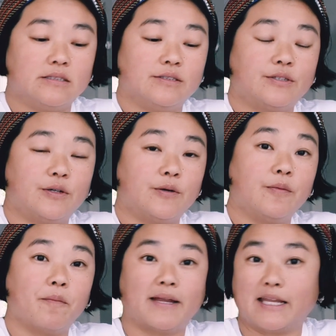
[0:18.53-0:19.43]
So,
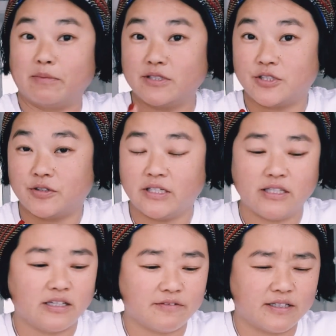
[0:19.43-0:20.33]
my name is
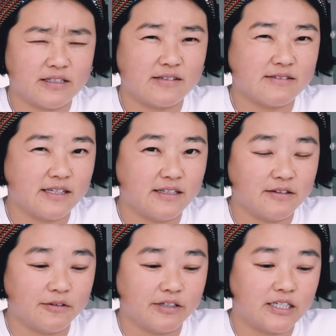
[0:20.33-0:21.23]
Juhi. If I didn't say that
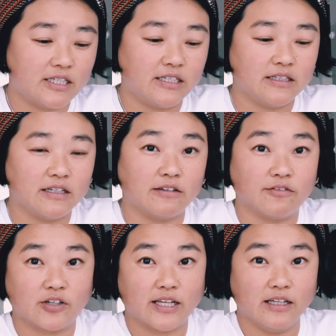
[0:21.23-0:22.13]
already, I
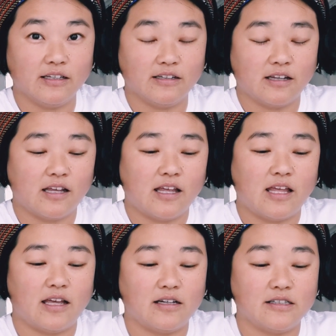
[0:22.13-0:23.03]
forget.
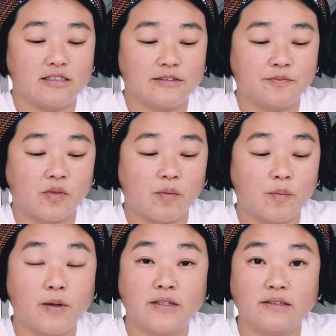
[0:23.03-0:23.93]

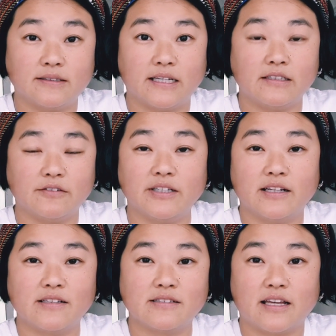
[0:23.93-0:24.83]
But take your
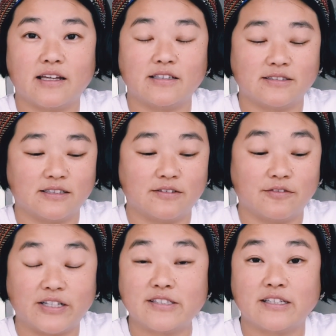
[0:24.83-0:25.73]
readings as it
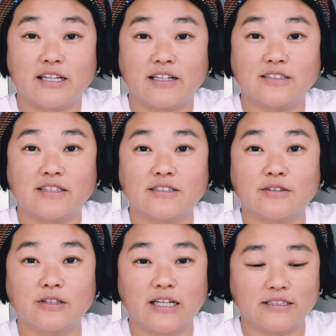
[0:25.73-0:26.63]
resonates. It's a
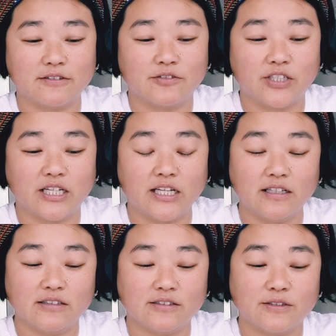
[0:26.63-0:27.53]
collective reading,
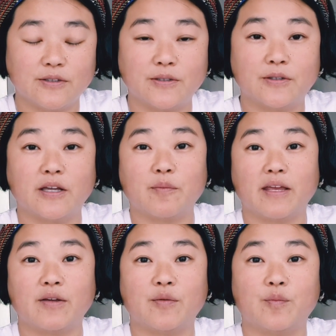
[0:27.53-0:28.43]
so it
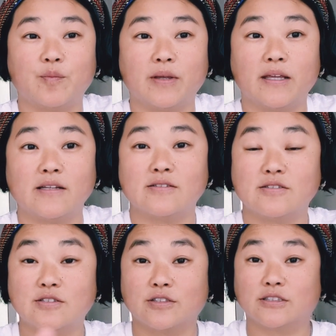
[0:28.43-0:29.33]
may be
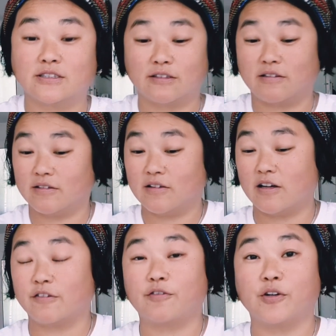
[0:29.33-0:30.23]
just
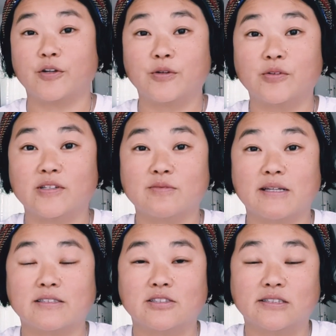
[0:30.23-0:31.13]
not for you, this
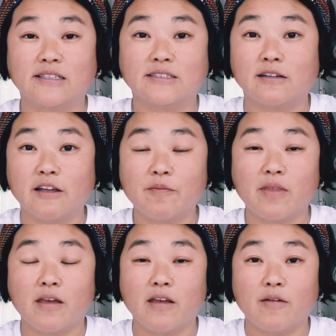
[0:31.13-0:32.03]
message this time.
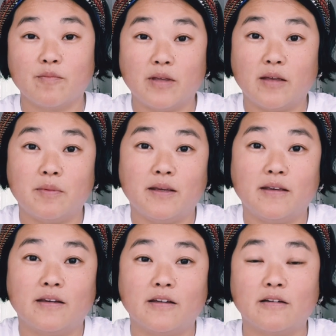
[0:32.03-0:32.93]

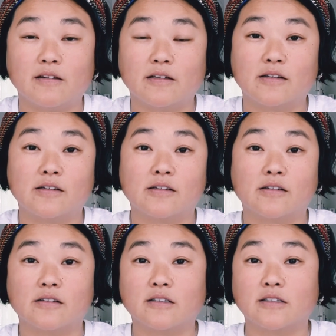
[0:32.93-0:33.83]
Maybe another